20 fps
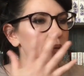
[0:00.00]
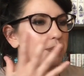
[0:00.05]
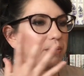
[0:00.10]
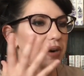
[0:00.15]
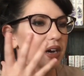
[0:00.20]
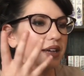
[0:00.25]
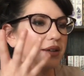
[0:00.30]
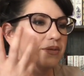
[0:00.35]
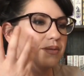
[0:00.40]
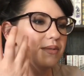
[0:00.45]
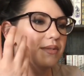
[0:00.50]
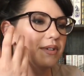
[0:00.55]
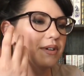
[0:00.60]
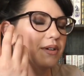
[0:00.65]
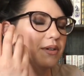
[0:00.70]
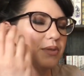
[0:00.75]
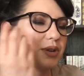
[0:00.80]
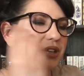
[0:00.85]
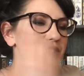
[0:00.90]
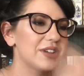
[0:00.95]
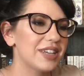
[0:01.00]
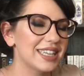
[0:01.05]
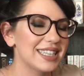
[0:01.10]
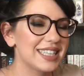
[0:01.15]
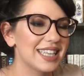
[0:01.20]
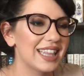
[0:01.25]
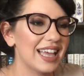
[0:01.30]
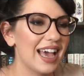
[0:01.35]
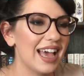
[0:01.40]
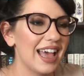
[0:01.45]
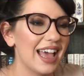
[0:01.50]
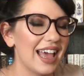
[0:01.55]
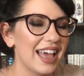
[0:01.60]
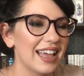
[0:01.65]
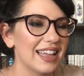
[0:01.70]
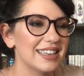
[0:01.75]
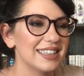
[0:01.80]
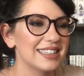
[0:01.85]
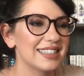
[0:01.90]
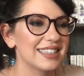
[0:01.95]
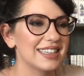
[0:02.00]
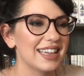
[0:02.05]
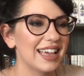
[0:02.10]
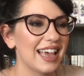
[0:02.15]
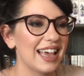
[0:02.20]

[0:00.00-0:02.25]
But when you get to that end